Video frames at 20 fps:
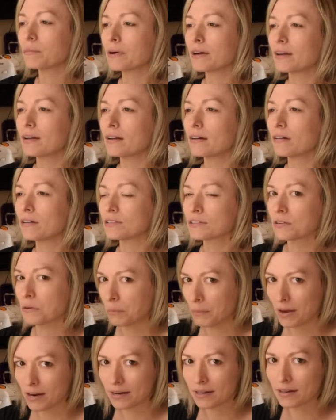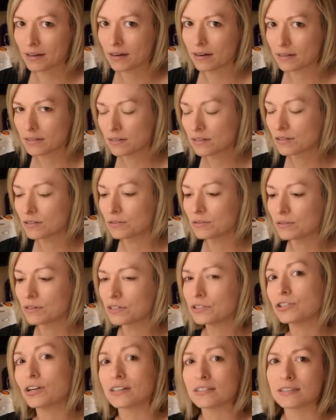but also wanted to
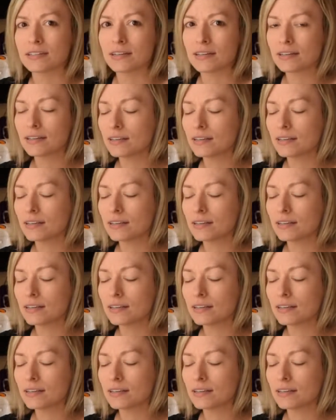adjust it